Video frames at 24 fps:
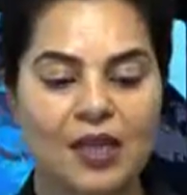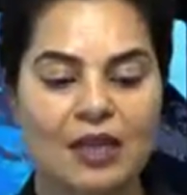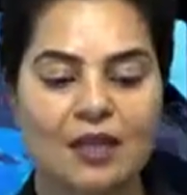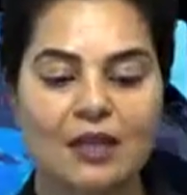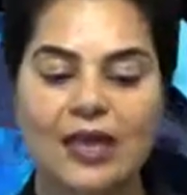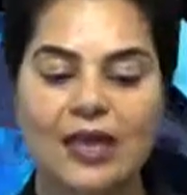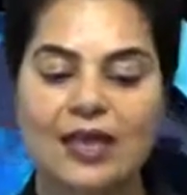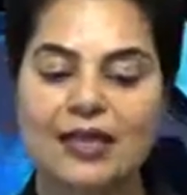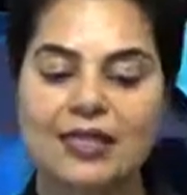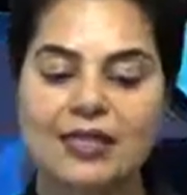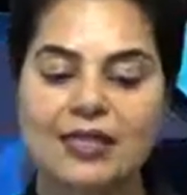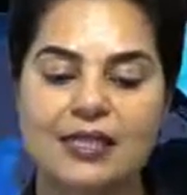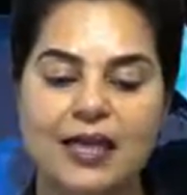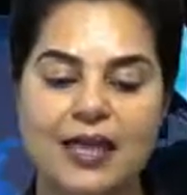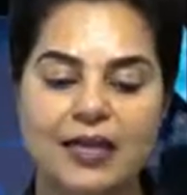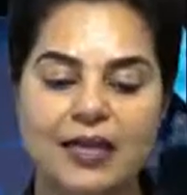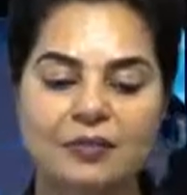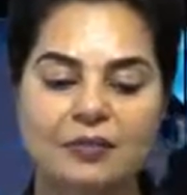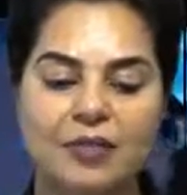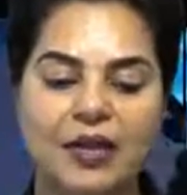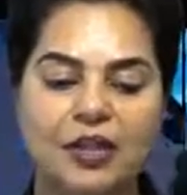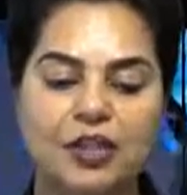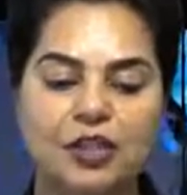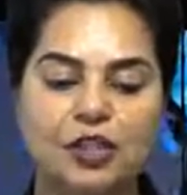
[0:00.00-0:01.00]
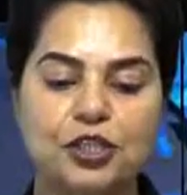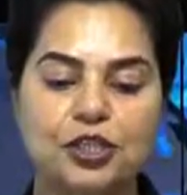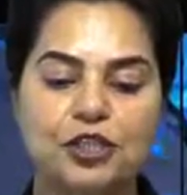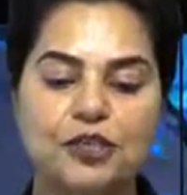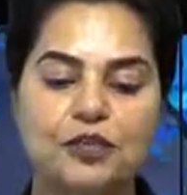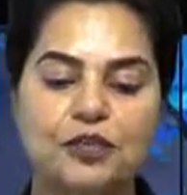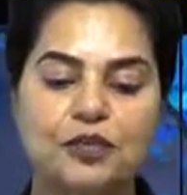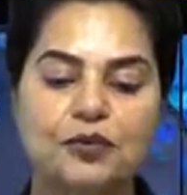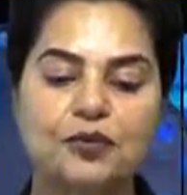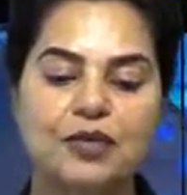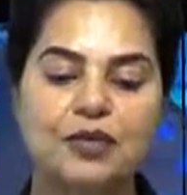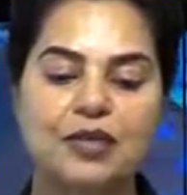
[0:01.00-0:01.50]
Like Sen, Banerjee
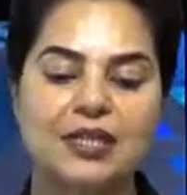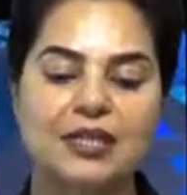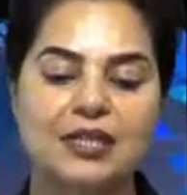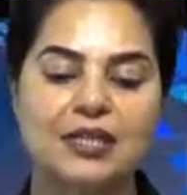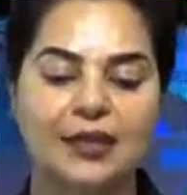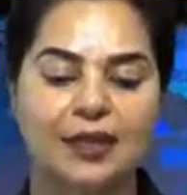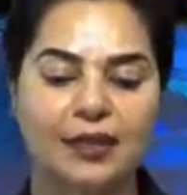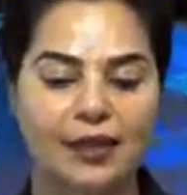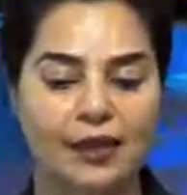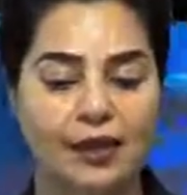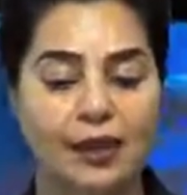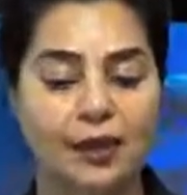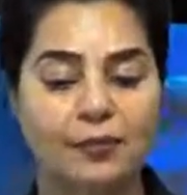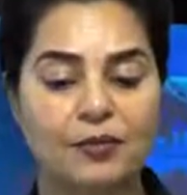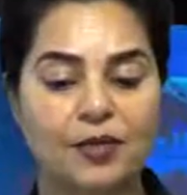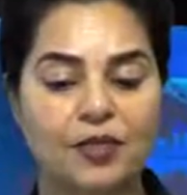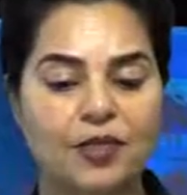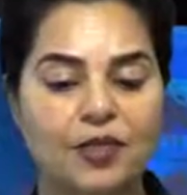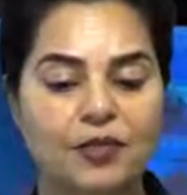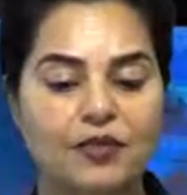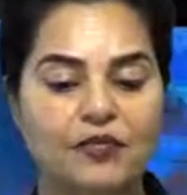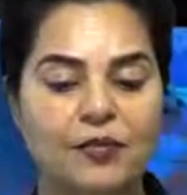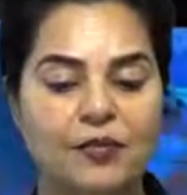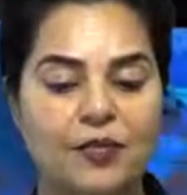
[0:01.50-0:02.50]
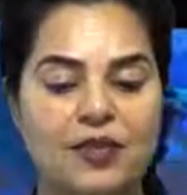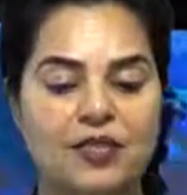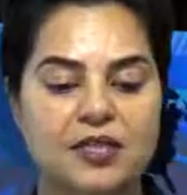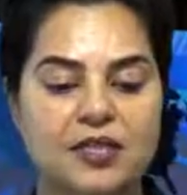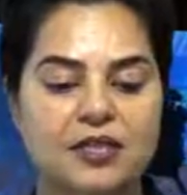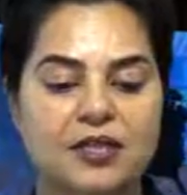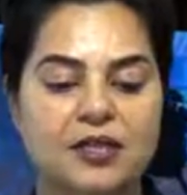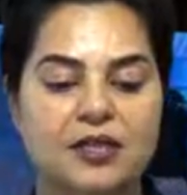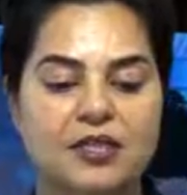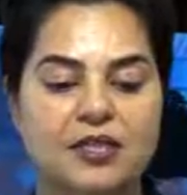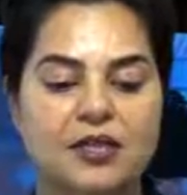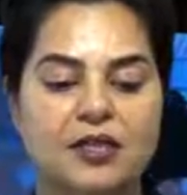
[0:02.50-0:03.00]
too is an alumnus of
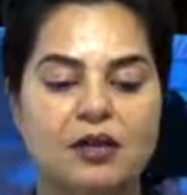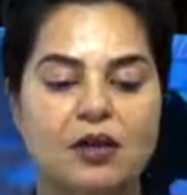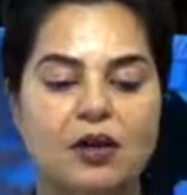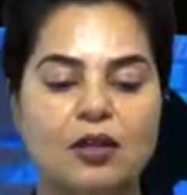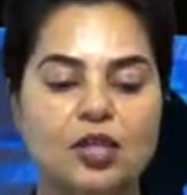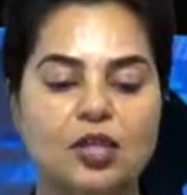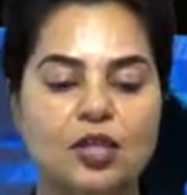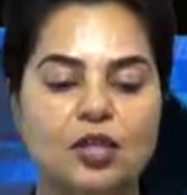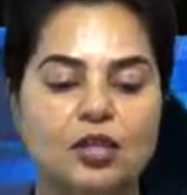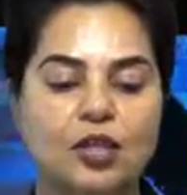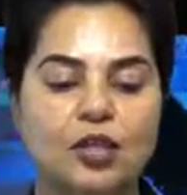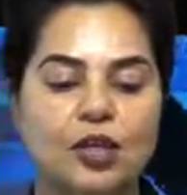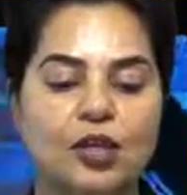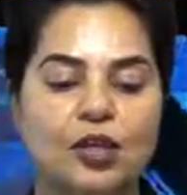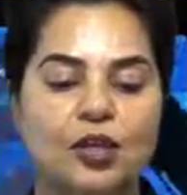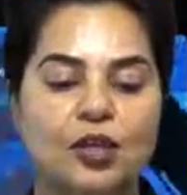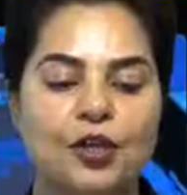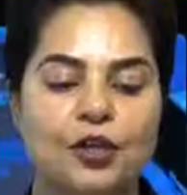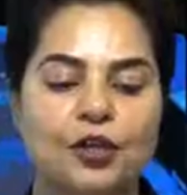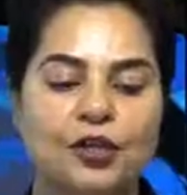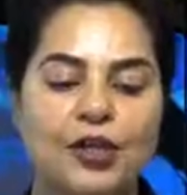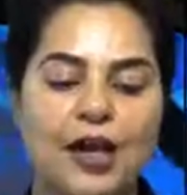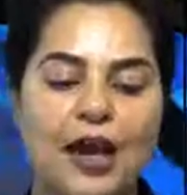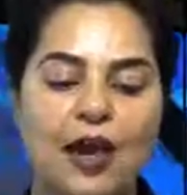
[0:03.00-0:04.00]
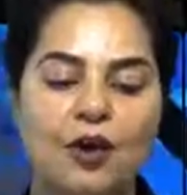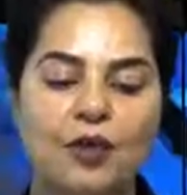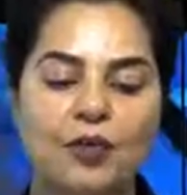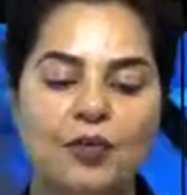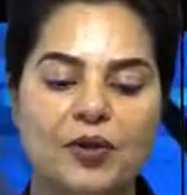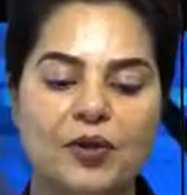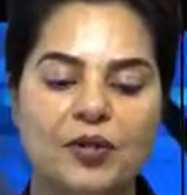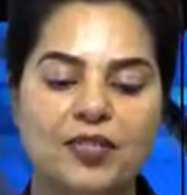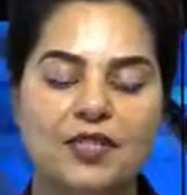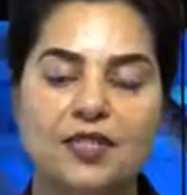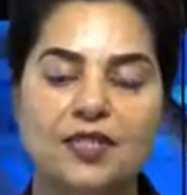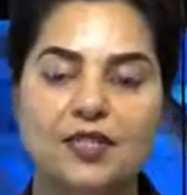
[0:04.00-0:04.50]
Presidency College, now
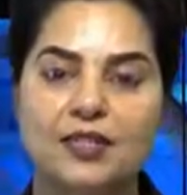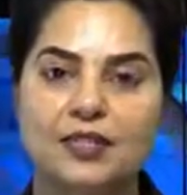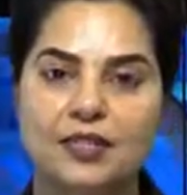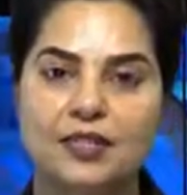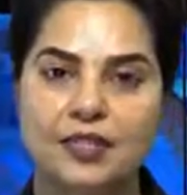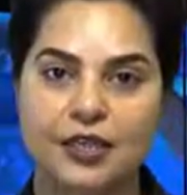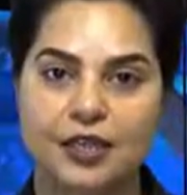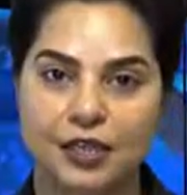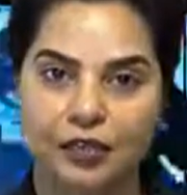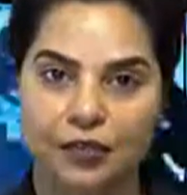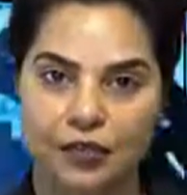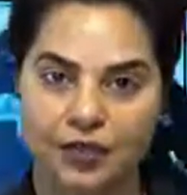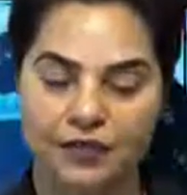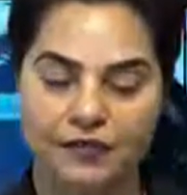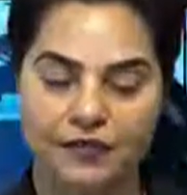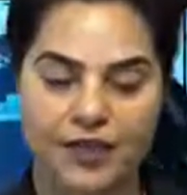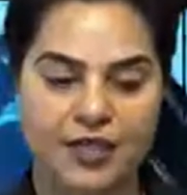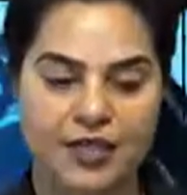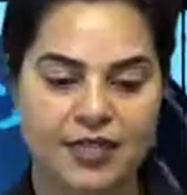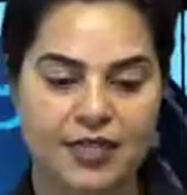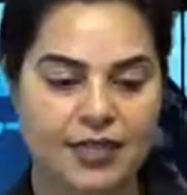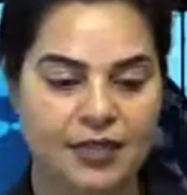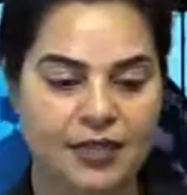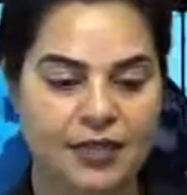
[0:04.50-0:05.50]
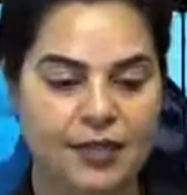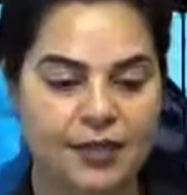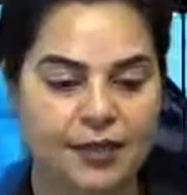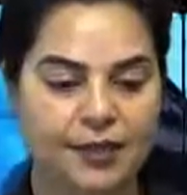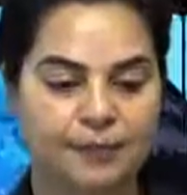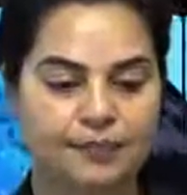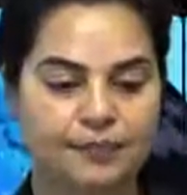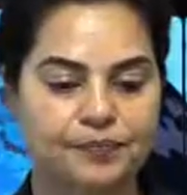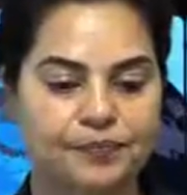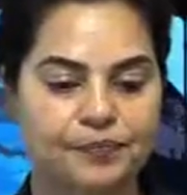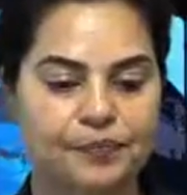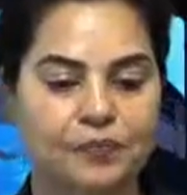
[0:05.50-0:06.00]
Presidency University.